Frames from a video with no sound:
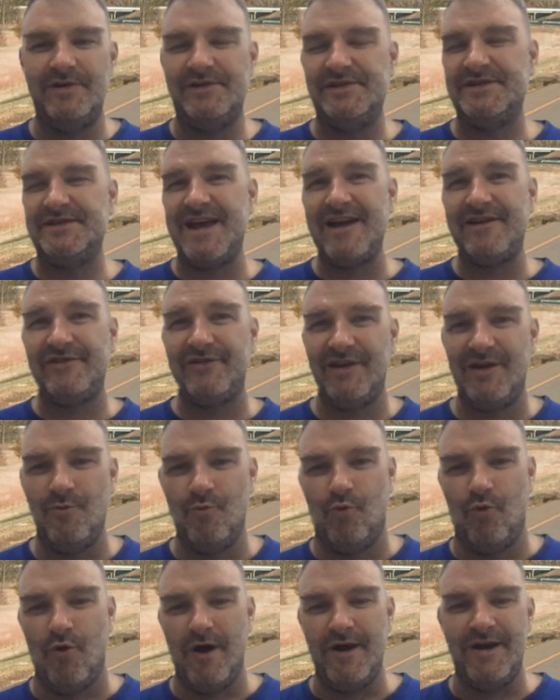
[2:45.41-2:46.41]
which is actually
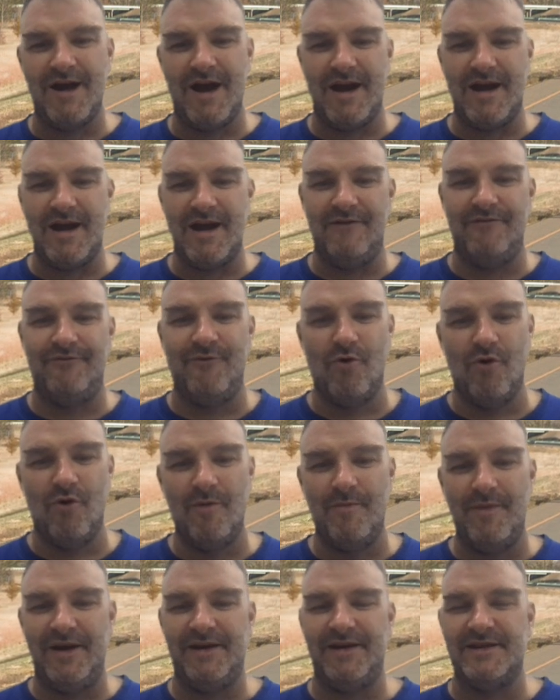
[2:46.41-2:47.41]

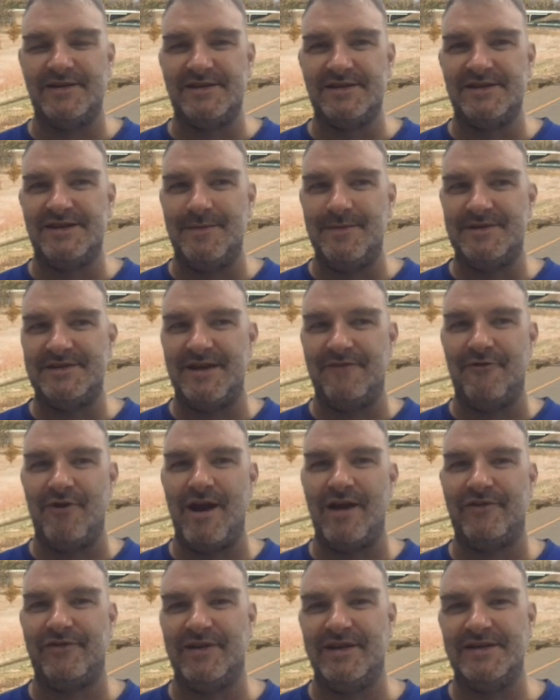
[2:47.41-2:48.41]
194, but it doesn't seem it's
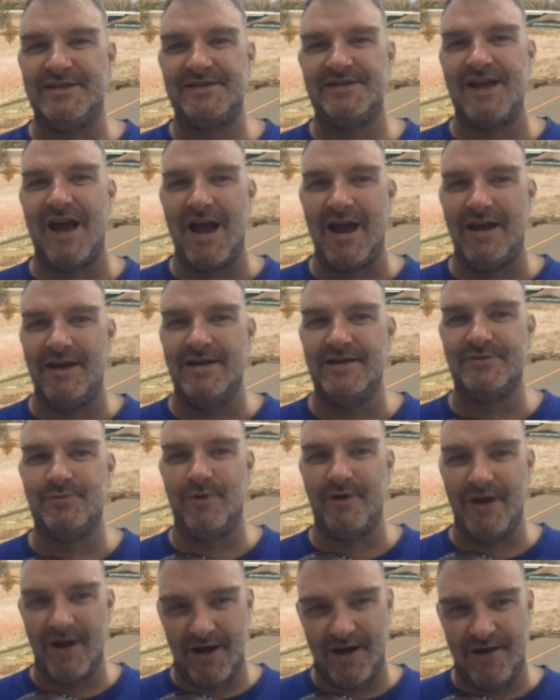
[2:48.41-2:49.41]
ever actually signed as
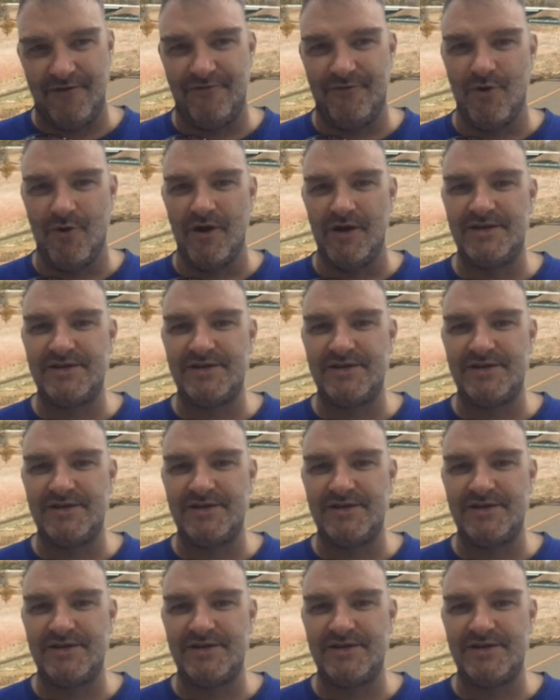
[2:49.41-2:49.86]
194.